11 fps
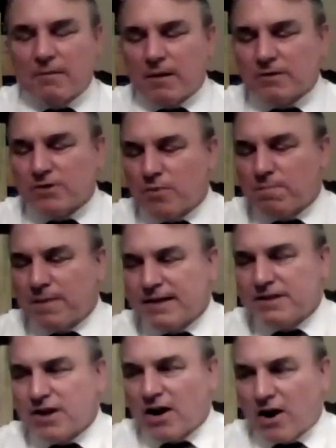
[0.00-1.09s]
I'm so
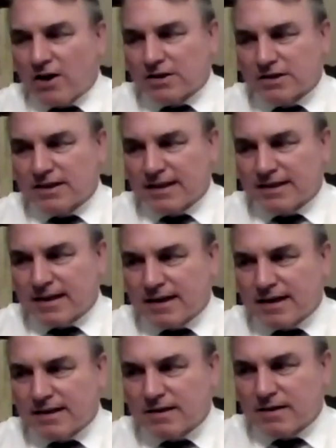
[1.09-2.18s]
pleased you asked it,
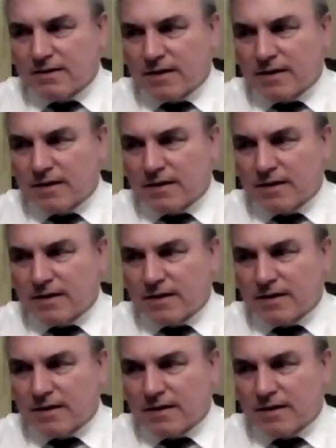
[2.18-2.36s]
and there's,